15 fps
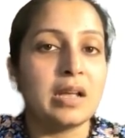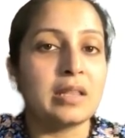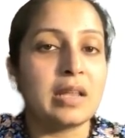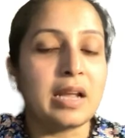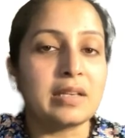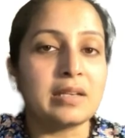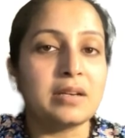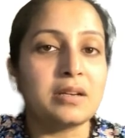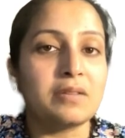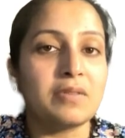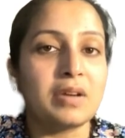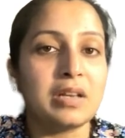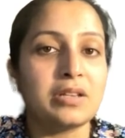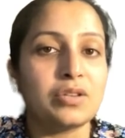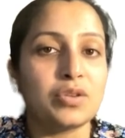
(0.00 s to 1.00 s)
Next
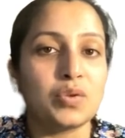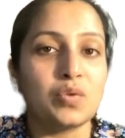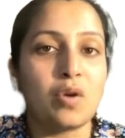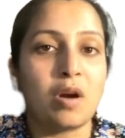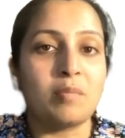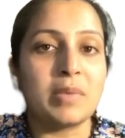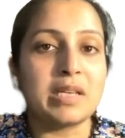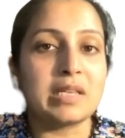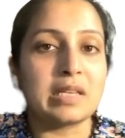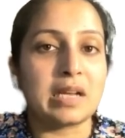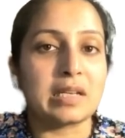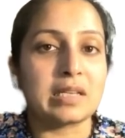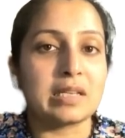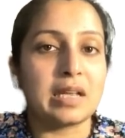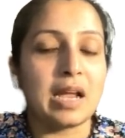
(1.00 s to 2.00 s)
interval is 2,
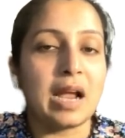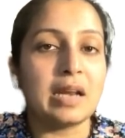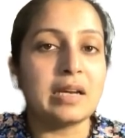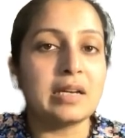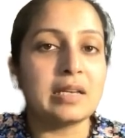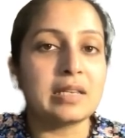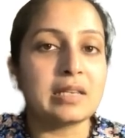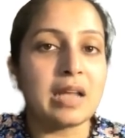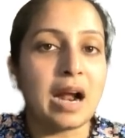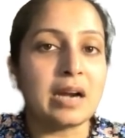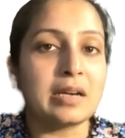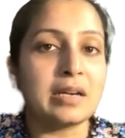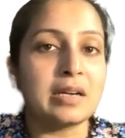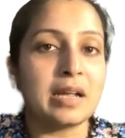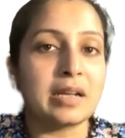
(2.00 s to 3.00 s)
6 and its
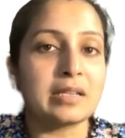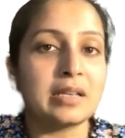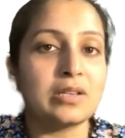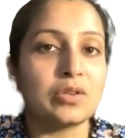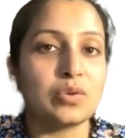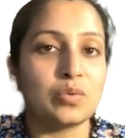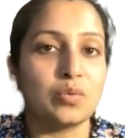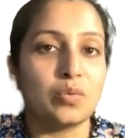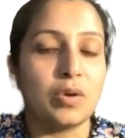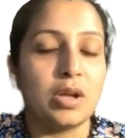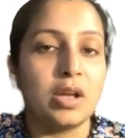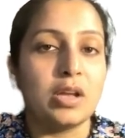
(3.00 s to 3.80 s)
start index is 2.